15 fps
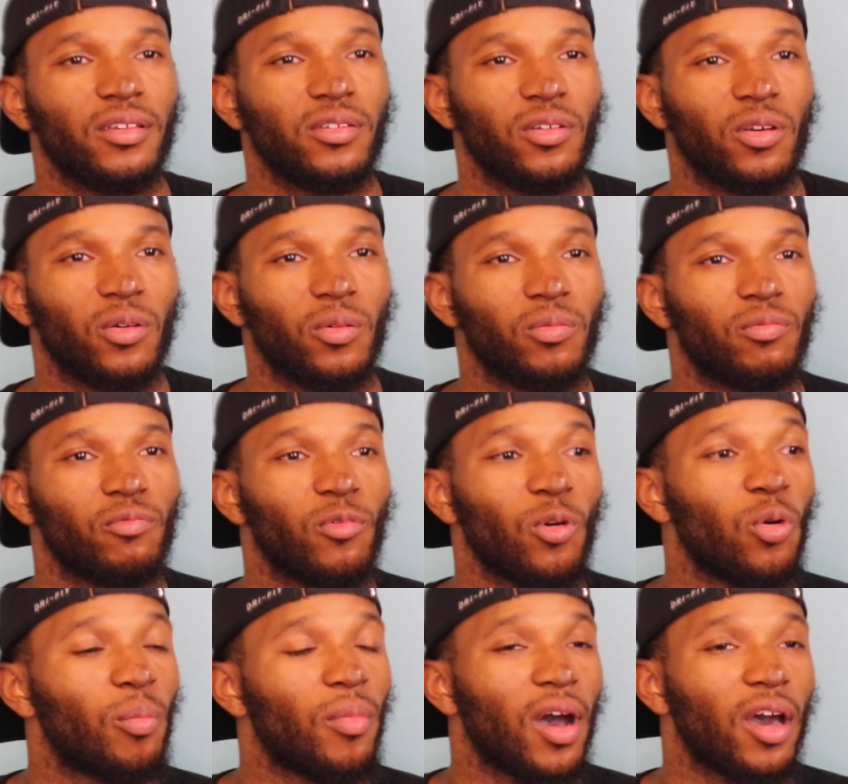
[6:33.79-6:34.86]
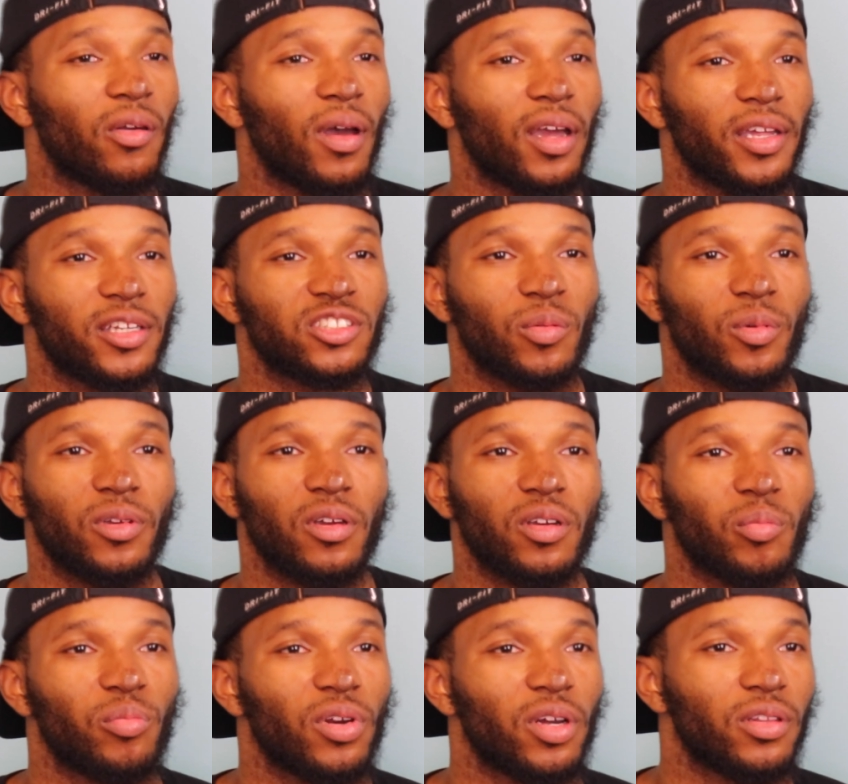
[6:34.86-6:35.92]
role model, I guess, to my
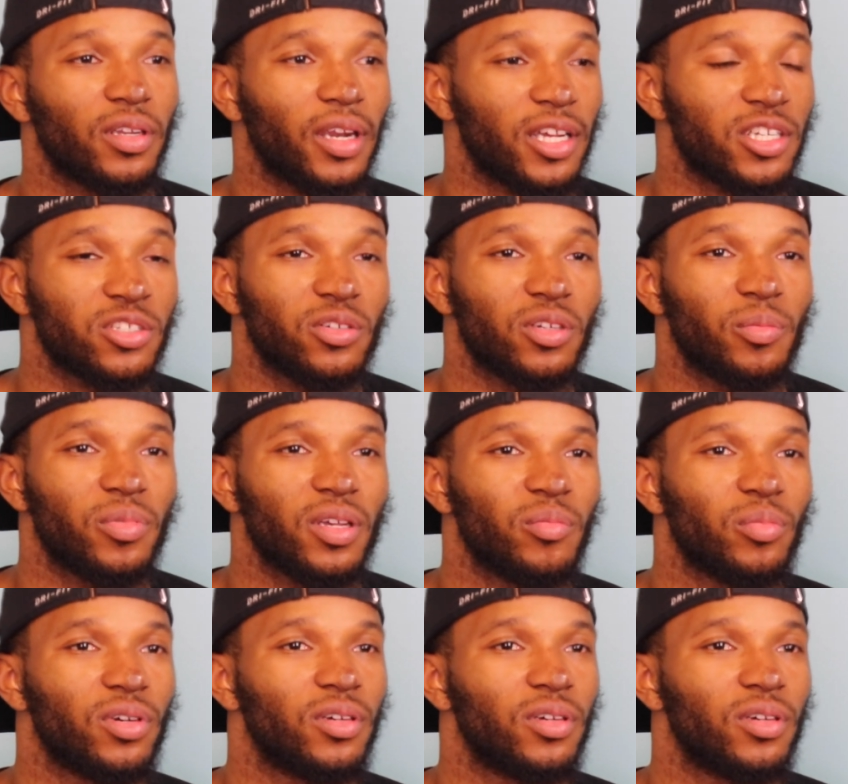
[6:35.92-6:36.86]
younger brother that I should have been.